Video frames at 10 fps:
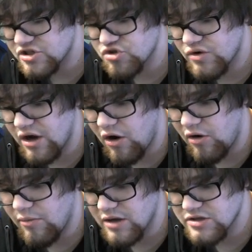destroy
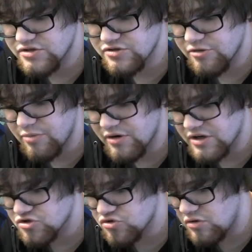all monsters your opponent
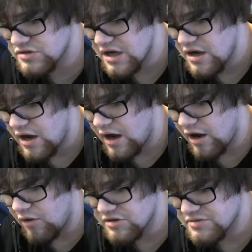controls
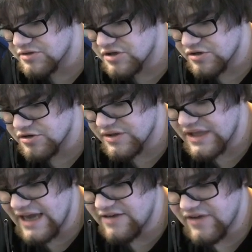once per turn during
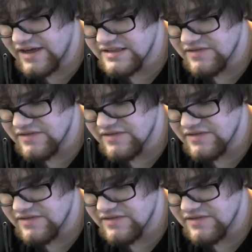the end phase.